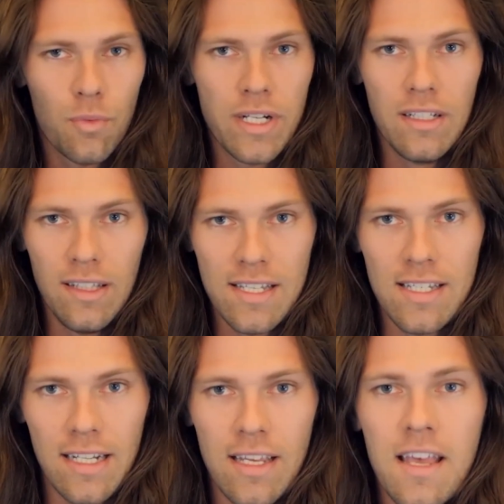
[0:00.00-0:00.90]

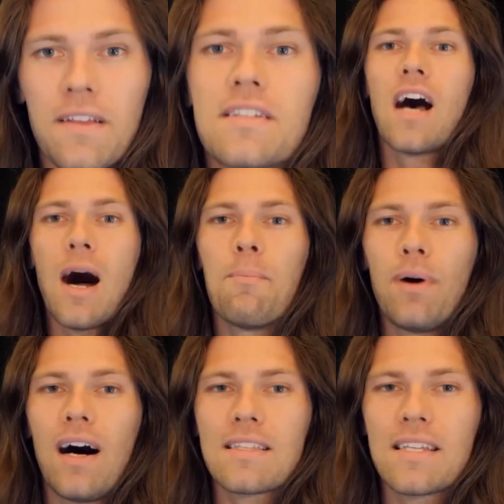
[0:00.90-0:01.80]
realistic. The top
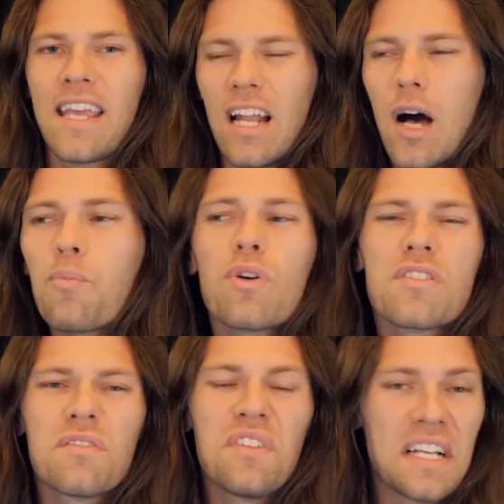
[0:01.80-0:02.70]
bots hit
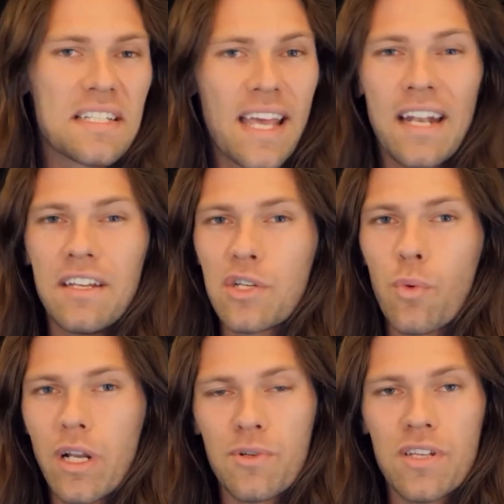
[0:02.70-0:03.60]
upwards of like 10 to
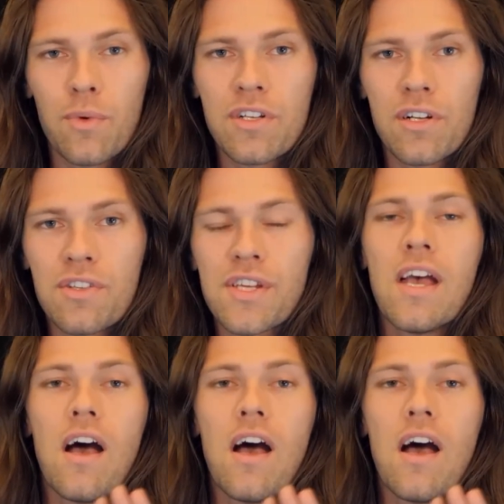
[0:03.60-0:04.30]
20% returns